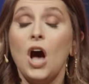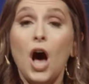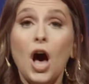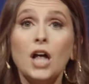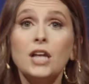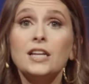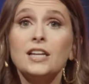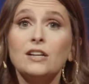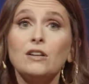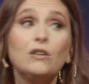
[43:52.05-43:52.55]

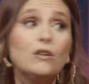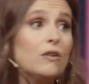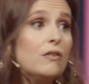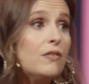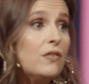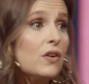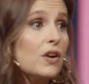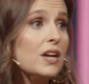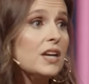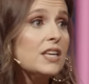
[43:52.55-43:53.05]
a little
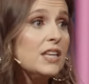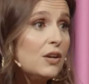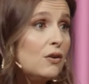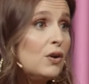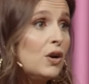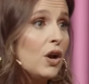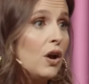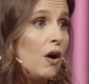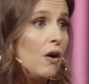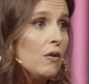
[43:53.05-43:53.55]
over a
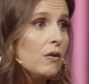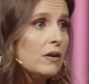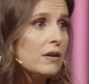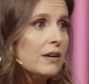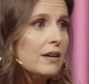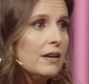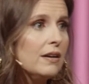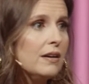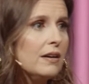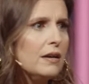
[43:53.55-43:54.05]
year ago.
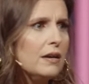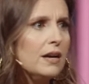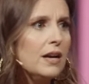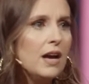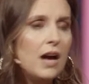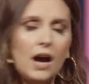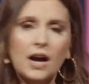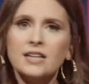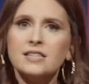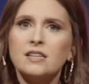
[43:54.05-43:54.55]

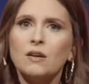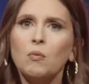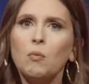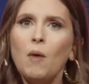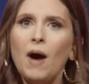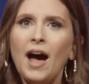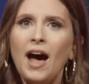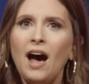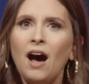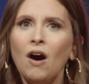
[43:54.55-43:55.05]
I said,
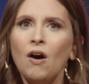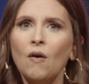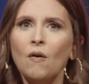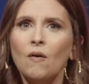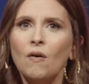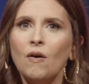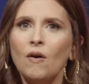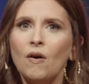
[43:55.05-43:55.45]
wow.